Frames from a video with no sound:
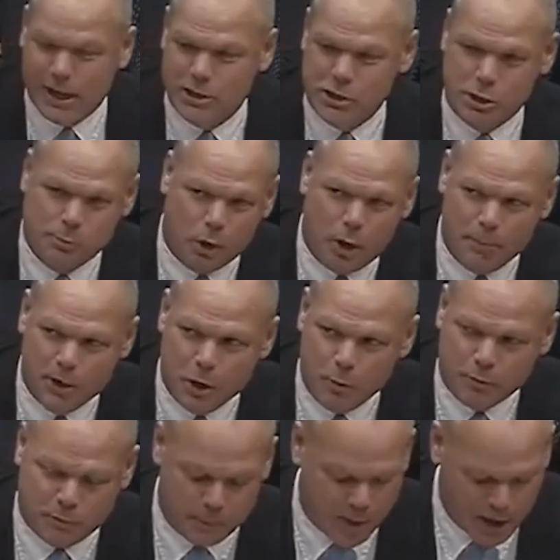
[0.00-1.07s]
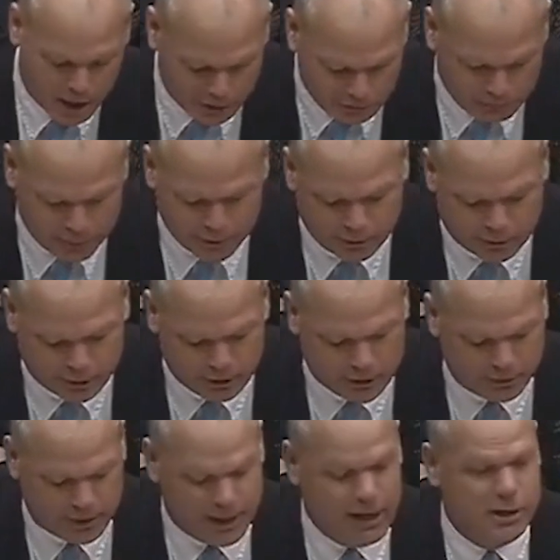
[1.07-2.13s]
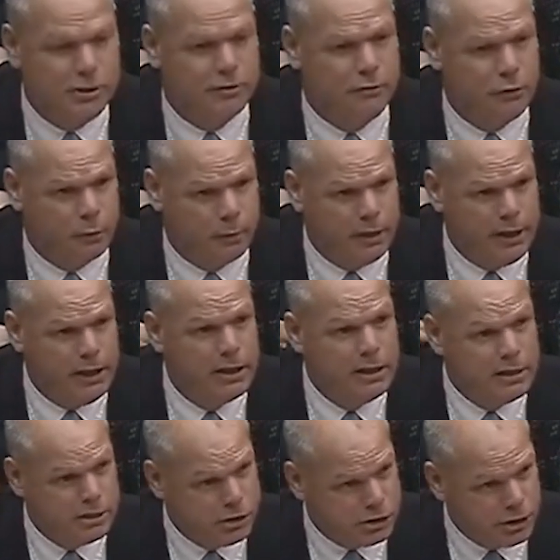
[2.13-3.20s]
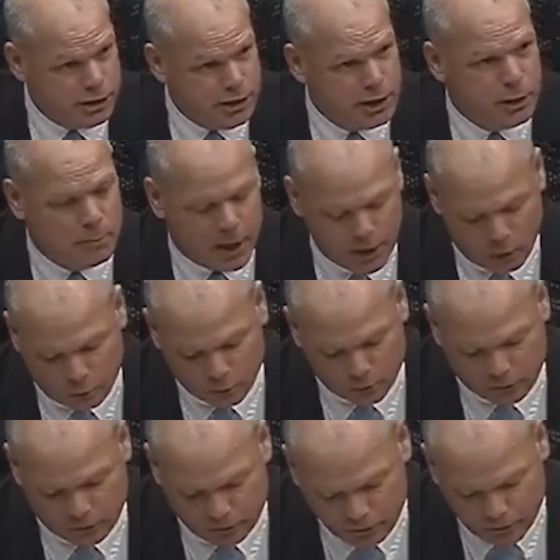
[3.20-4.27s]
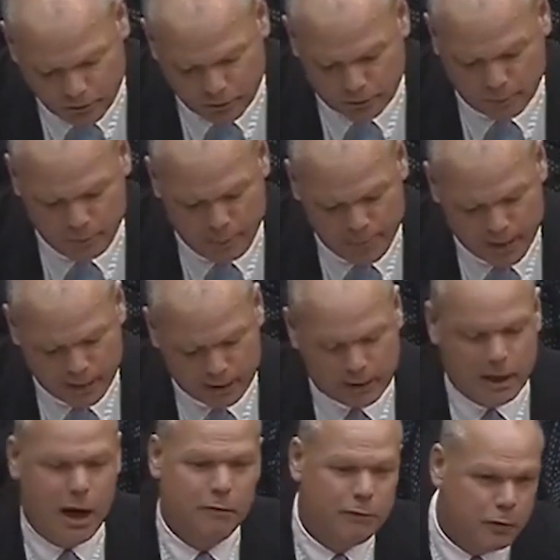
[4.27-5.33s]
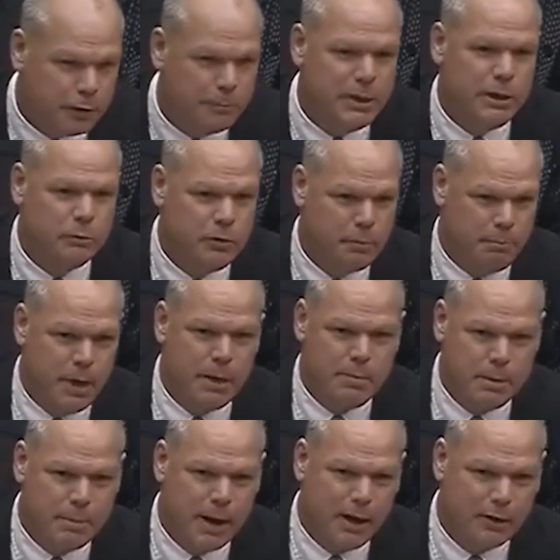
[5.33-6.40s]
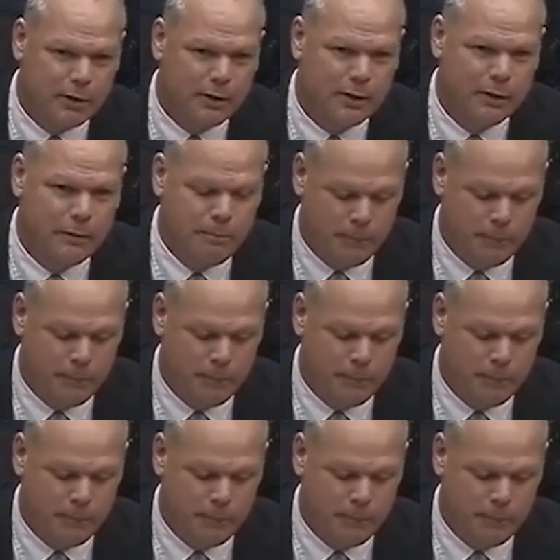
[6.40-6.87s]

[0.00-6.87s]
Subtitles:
the day she brought me home from the hospital until the age of three, she and my older sister covered me with baby powder